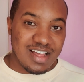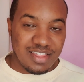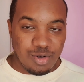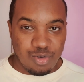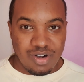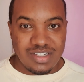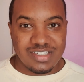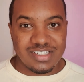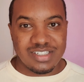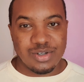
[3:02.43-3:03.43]
the
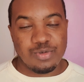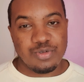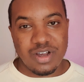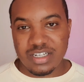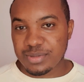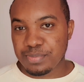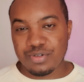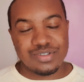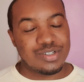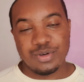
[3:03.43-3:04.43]
ones who
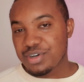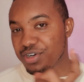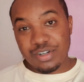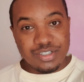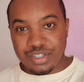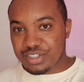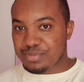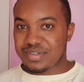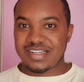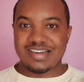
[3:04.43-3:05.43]
expose you, not social
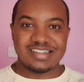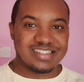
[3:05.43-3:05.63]
media.